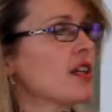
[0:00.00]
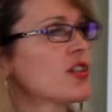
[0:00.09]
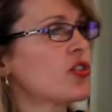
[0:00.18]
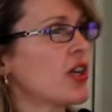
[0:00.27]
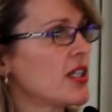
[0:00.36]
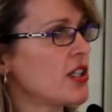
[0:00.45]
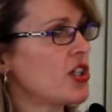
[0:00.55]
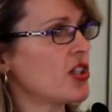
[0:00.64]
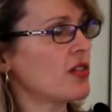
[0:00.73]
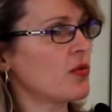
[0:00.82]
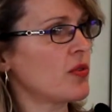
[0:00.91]

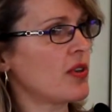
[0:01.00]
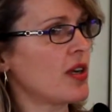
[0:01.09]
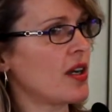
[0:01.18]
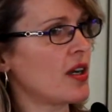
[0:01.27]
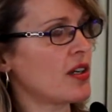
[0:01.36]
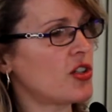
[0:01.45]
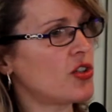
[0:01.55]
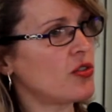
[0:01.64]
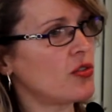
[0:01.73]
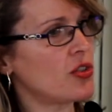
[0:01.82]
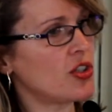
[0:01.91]
transition
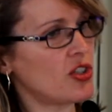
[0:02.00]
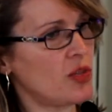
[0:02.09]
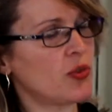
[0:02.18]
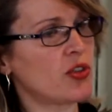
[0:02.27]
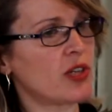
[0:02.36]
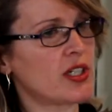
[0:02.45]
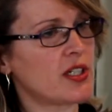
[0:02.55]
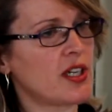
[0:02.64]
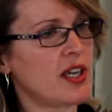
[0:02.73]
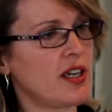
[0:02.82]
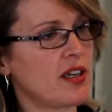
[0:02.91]
to consumer-directed
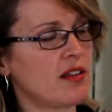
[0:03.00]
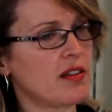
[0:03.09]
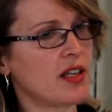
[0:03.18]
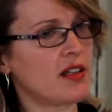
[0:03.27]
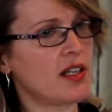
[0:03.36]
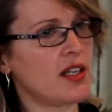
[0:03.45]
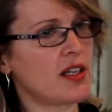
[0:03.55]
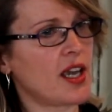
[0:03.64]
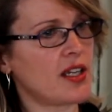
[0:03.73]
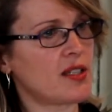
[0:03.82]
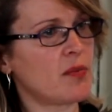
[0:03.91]
care that their
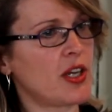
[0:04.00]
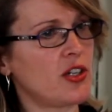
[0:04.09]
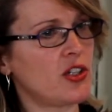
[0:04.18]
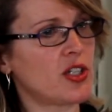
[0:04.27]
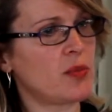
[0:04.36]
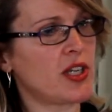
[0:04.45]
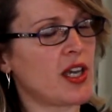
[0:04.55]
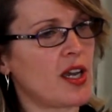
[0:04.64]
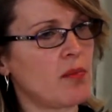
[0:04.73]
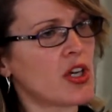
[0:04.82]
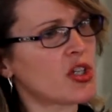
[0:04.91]
case managers
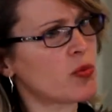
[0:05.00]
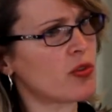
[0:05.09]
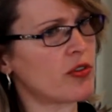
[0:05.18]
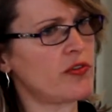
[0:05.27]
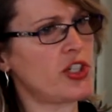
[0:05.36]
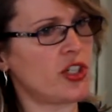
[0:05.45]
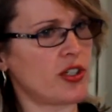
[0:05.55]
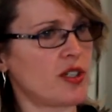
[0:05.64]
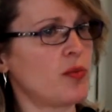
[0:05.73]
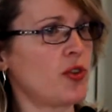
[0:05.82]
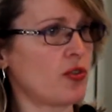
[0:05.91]
became much more officious
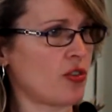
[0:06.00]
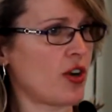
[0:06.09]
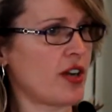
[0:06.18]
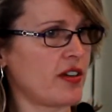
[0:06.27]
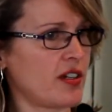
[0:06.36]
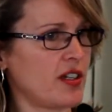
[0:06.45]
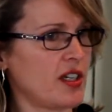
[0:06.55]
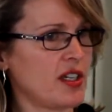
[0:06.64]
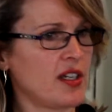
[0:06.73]
and bureaucratic,